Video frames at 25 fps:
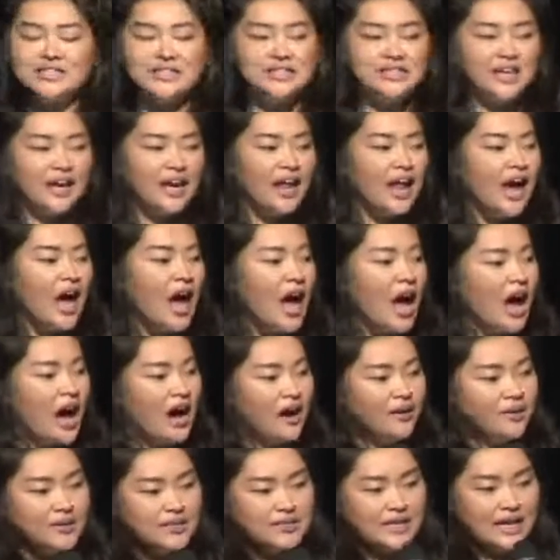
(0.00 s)
And yet
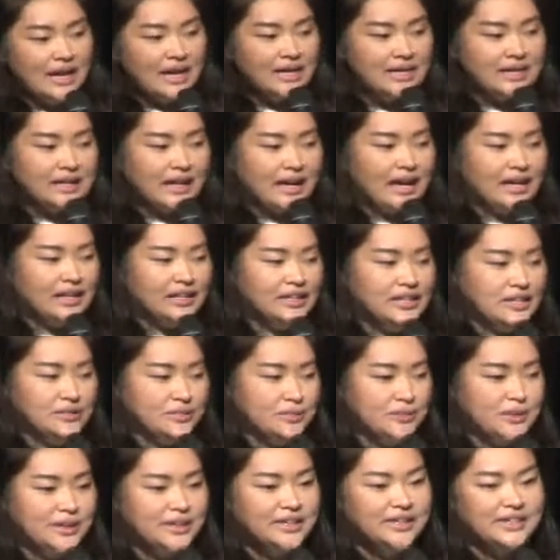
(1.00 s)
I was handing out these
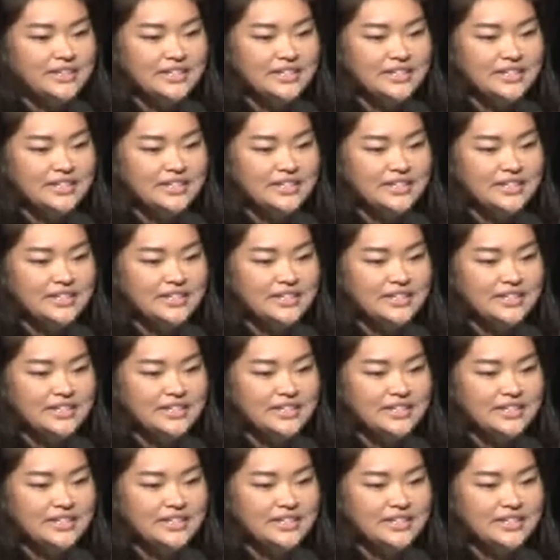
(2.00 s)
really